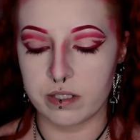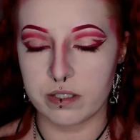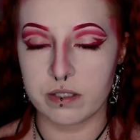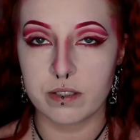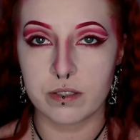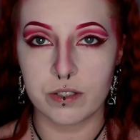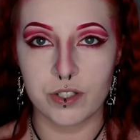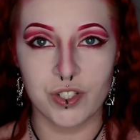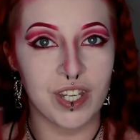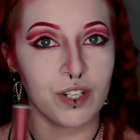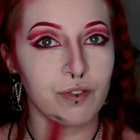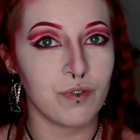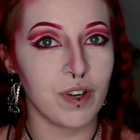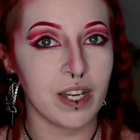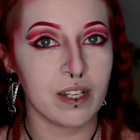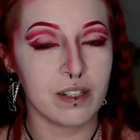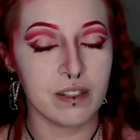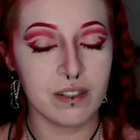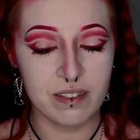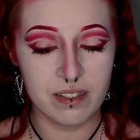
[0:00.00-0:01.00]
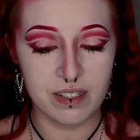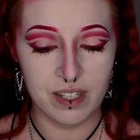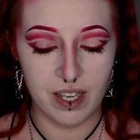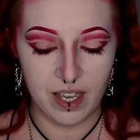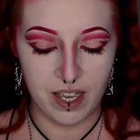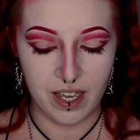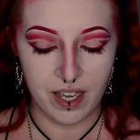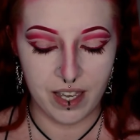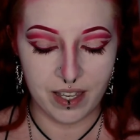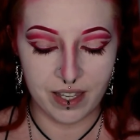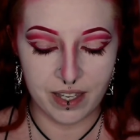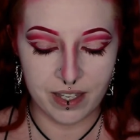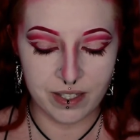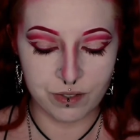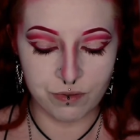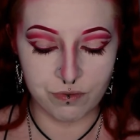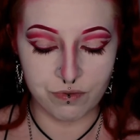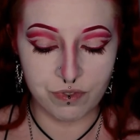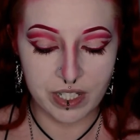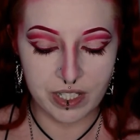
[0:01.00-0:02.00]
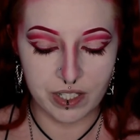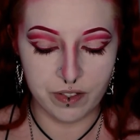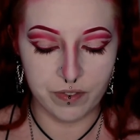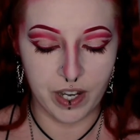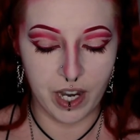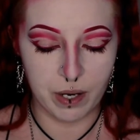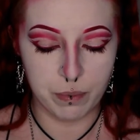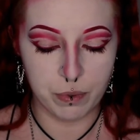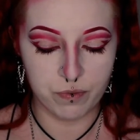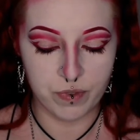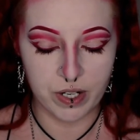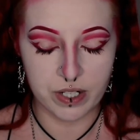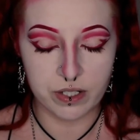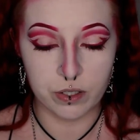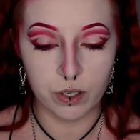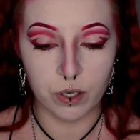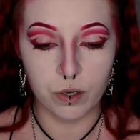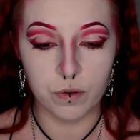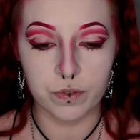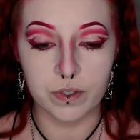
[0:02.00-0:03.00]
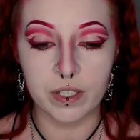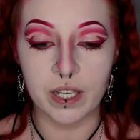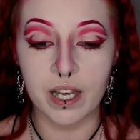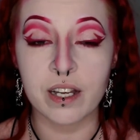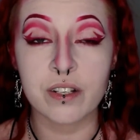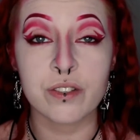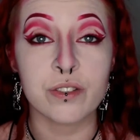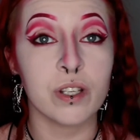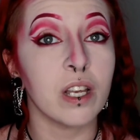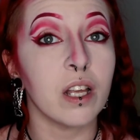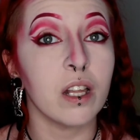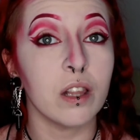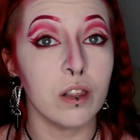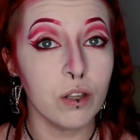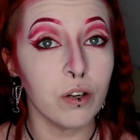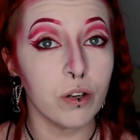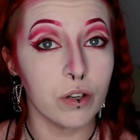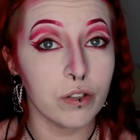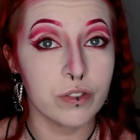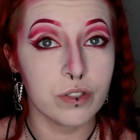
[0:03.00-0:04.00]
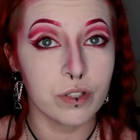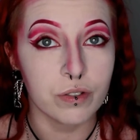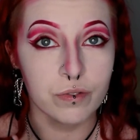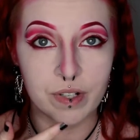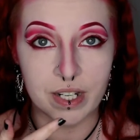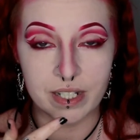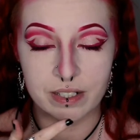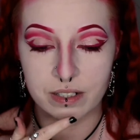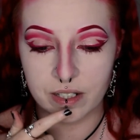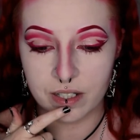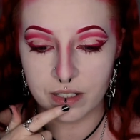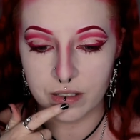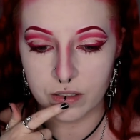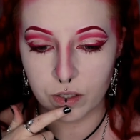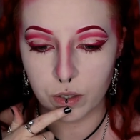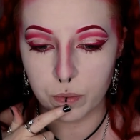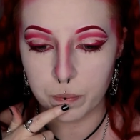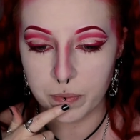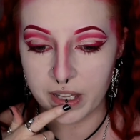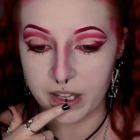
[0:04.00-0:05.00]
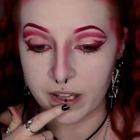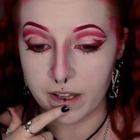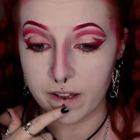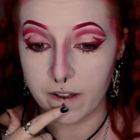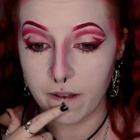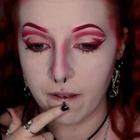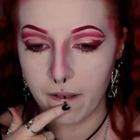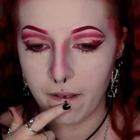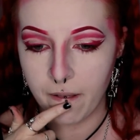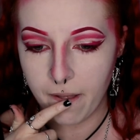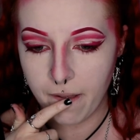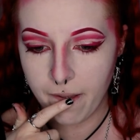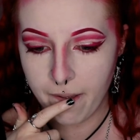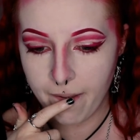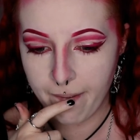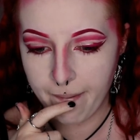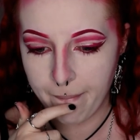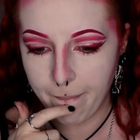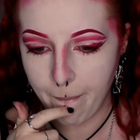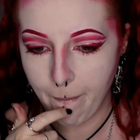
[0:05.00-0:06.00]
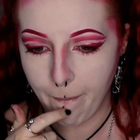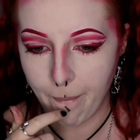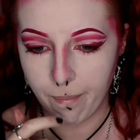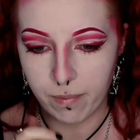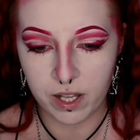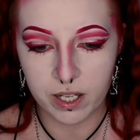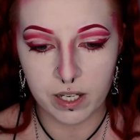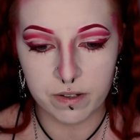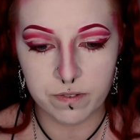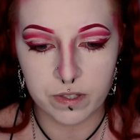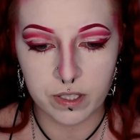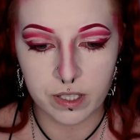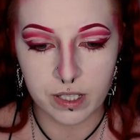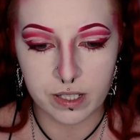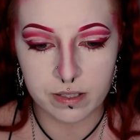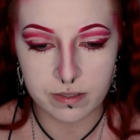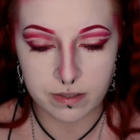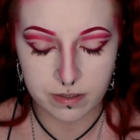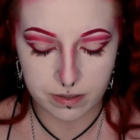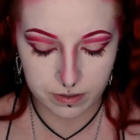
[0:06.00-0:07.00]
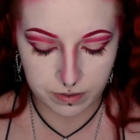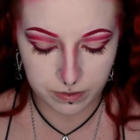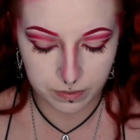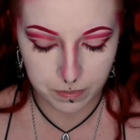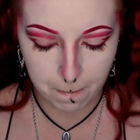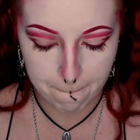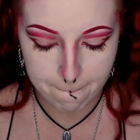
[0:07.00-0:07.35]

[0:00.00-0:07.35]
It's the shade Reckless. It is a really vibrant red and hopefully it actually looks red and not pink like everything else.